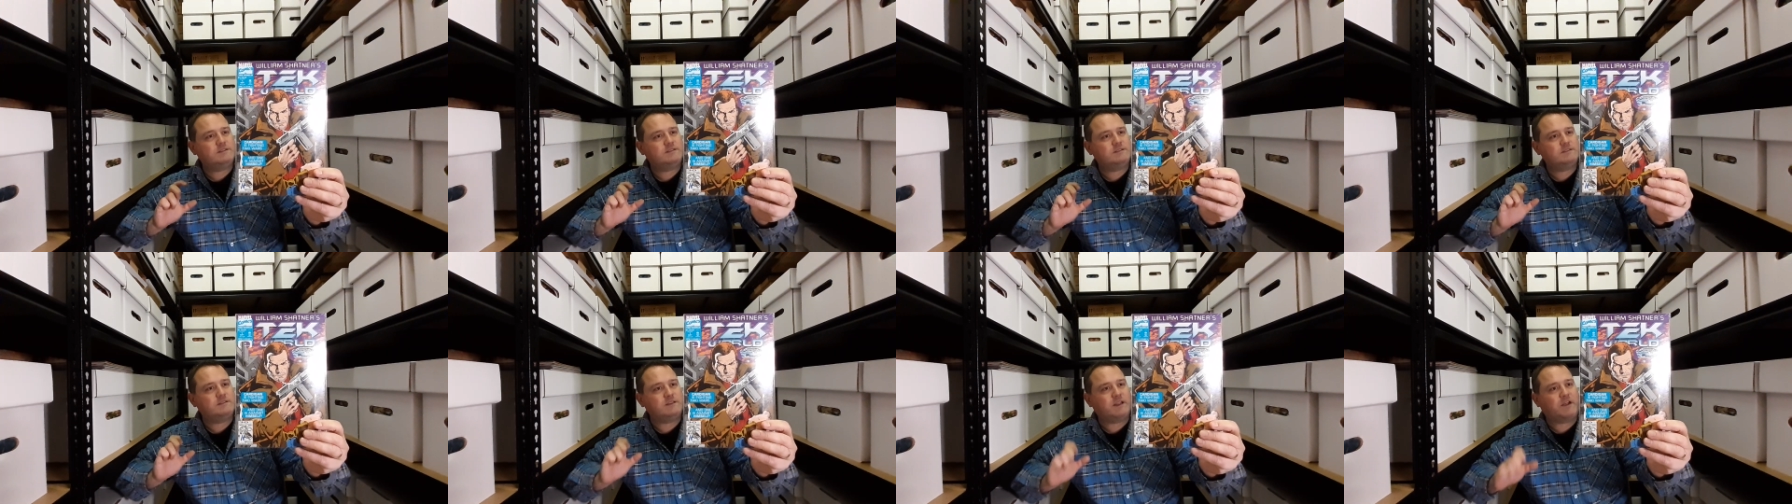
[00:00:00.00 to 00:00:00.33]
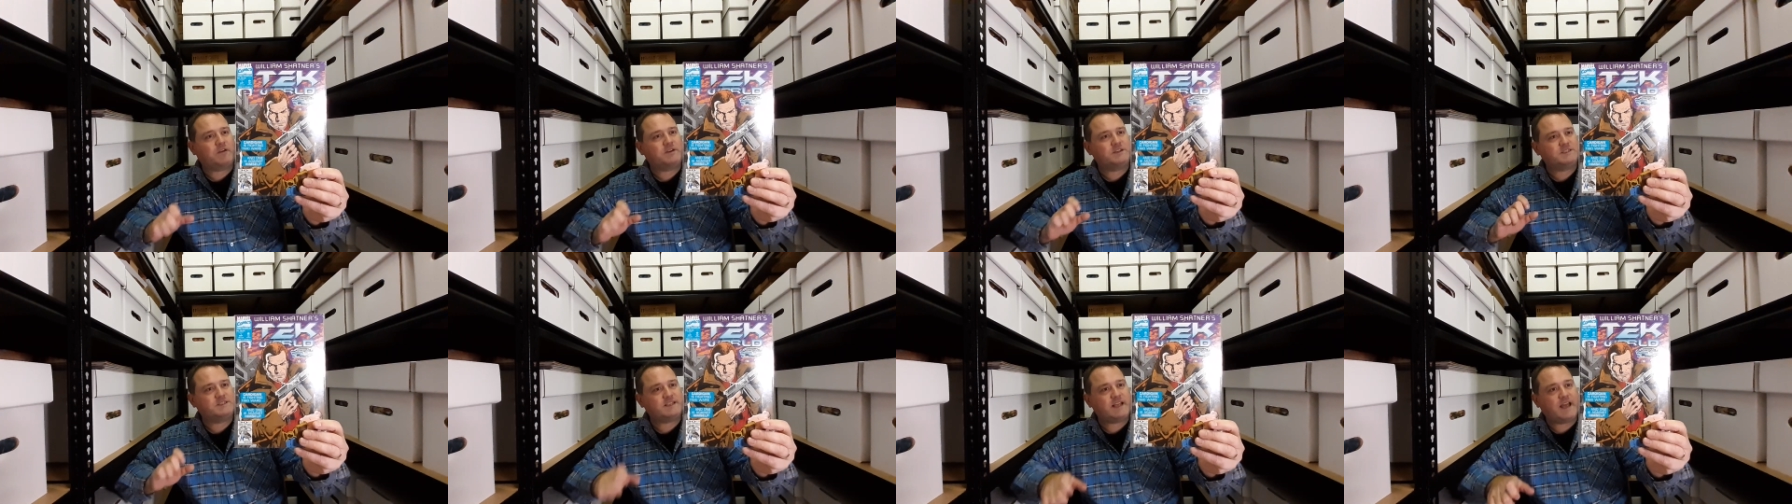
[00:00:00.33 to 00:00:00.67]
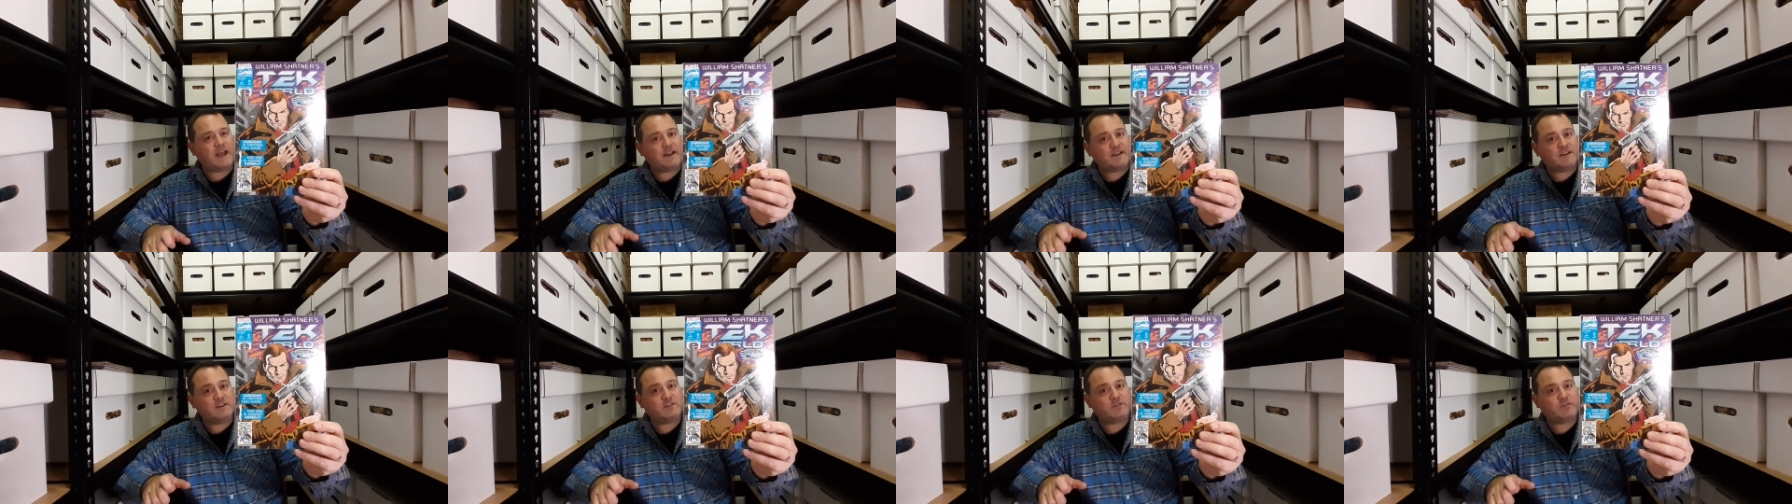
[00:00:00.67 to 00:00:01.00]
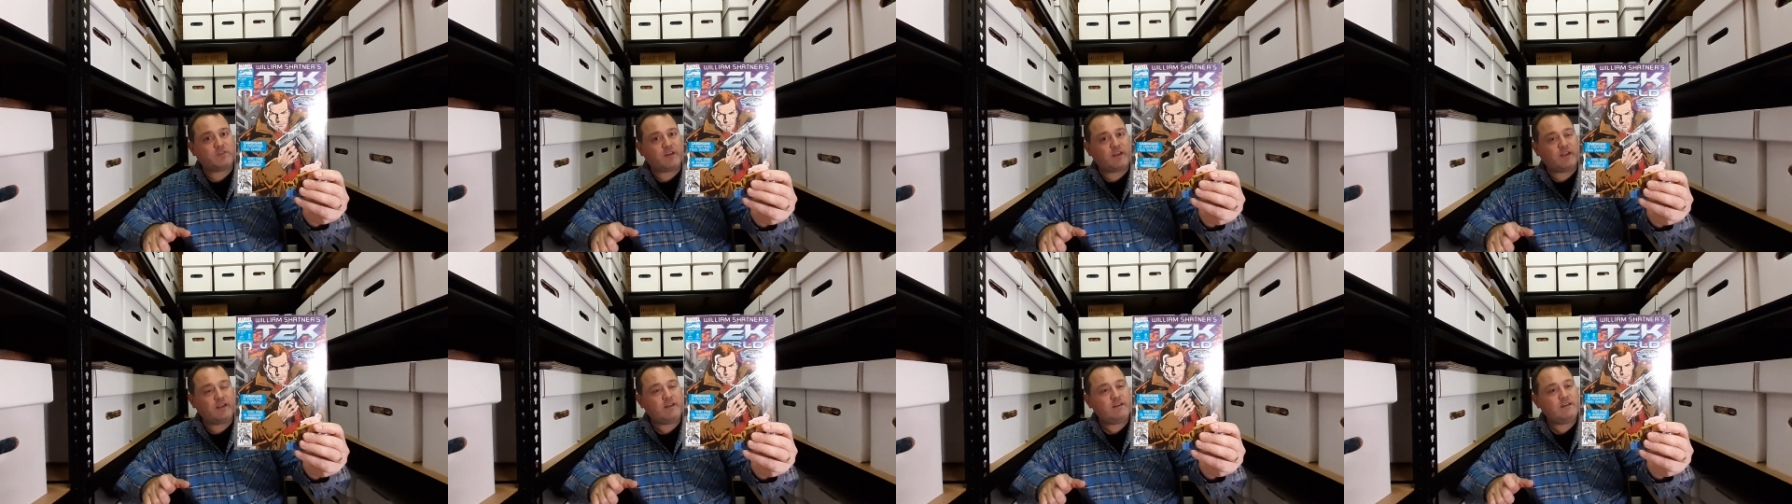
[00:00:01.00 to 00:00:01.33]
Larry Sanders
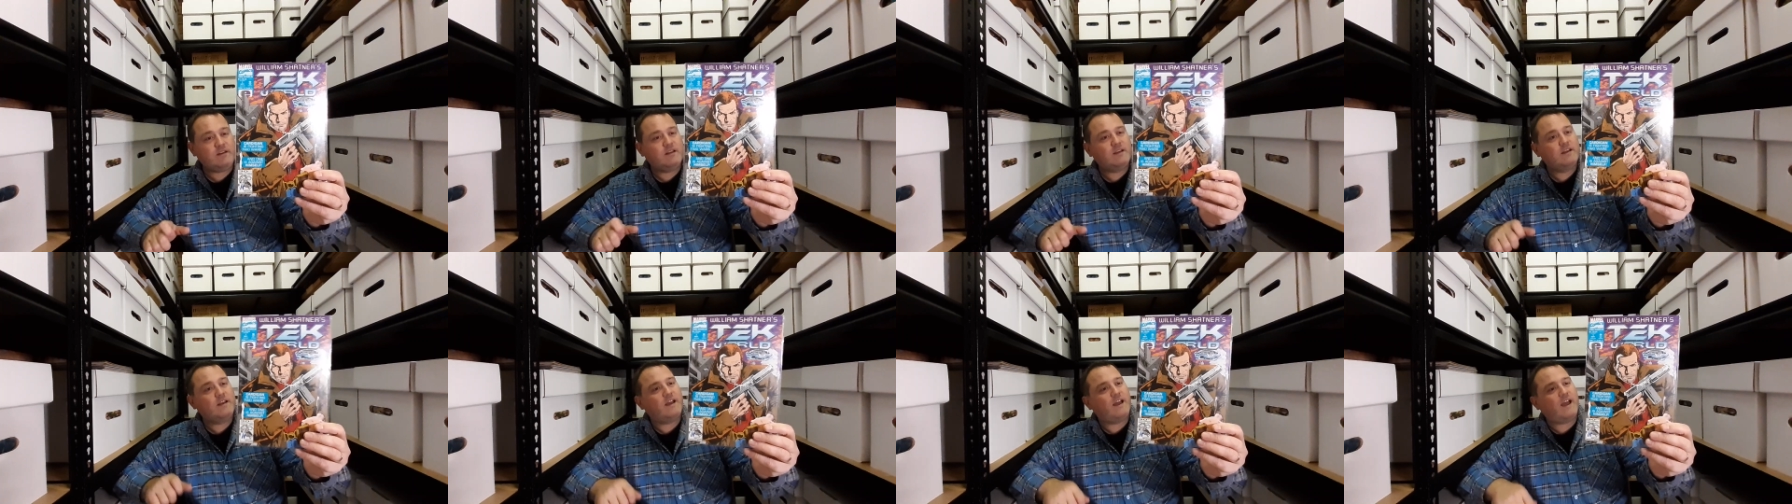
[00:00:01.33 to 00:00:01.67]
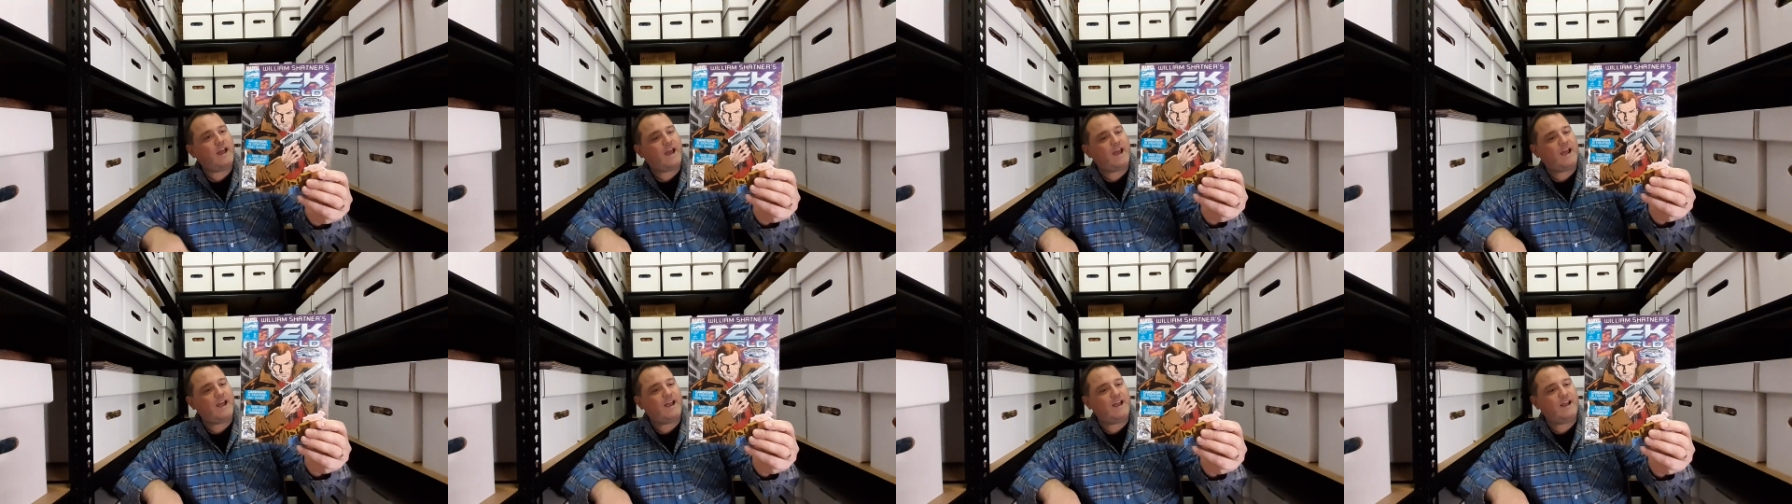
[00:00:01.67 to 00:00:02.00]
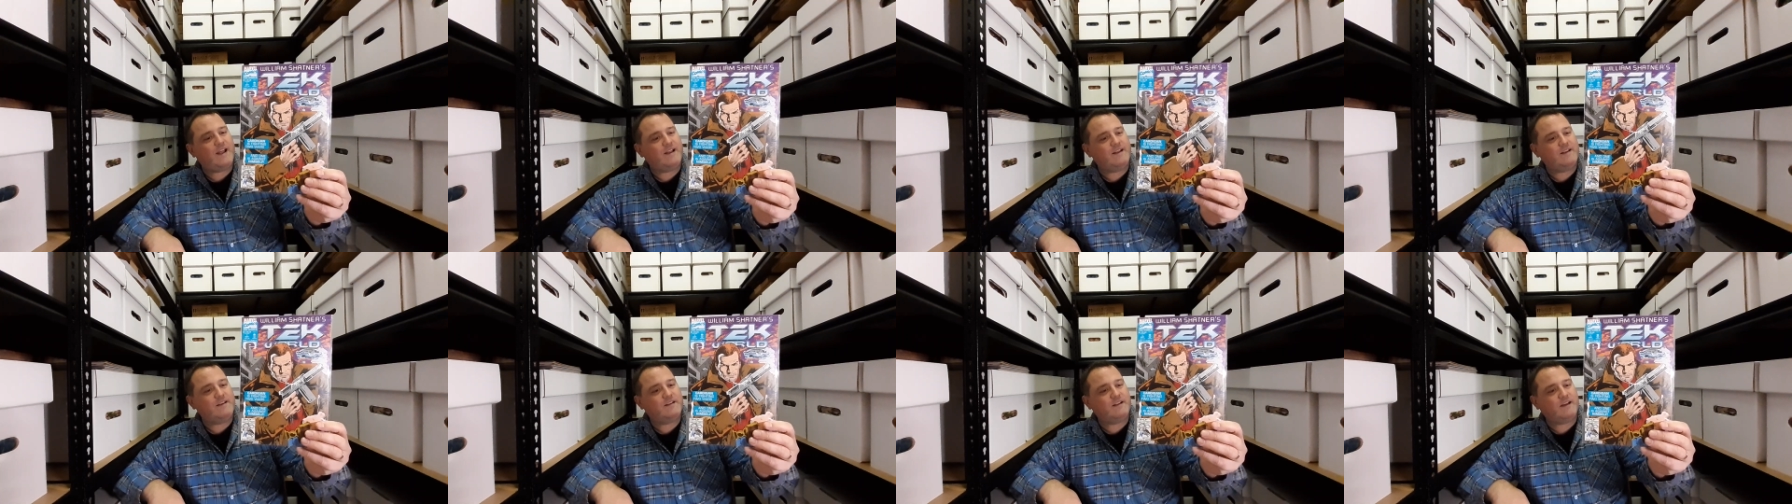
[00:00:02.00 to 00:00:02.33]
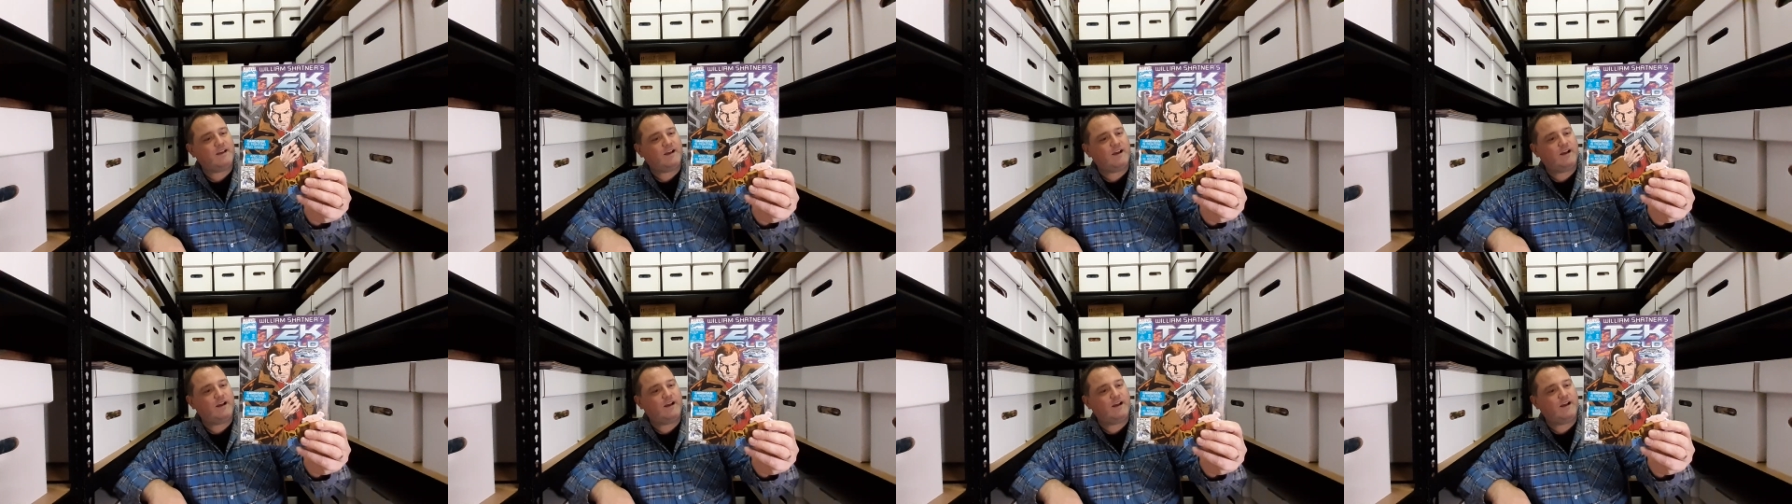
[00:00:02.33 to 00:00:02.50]
fan, and